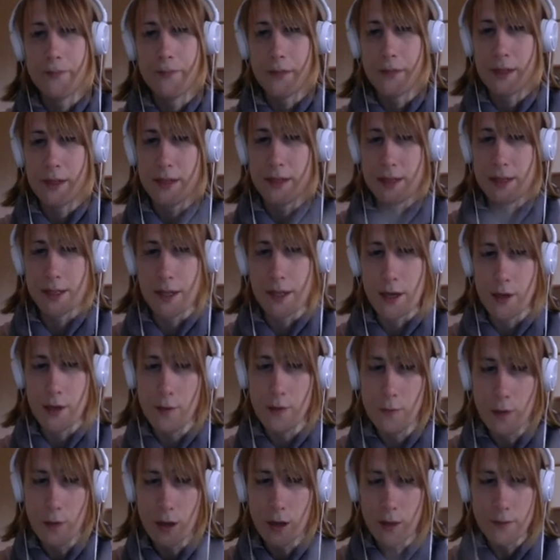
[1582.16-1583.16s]
So
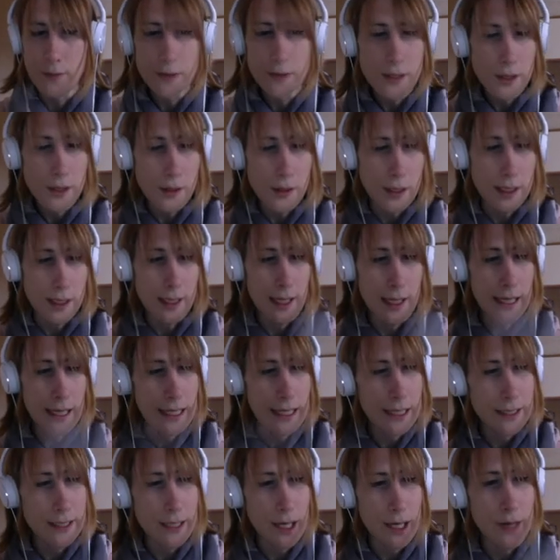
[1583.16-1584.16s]
what I'm doing
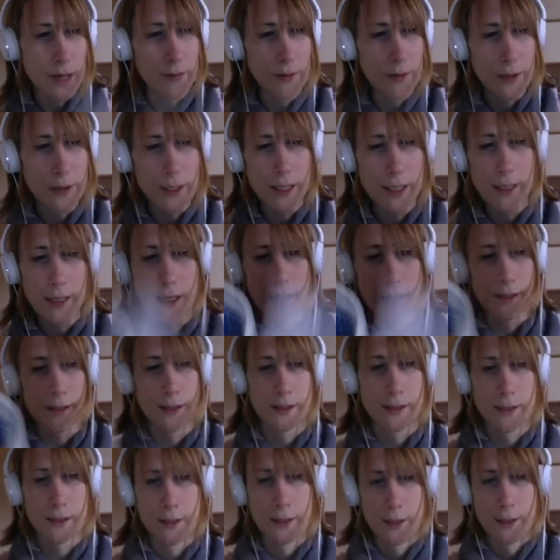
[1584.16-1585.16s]
is I'm looking
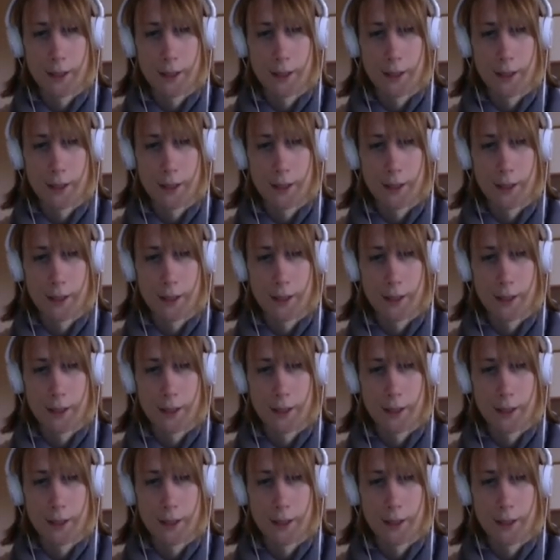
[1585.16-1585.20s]
at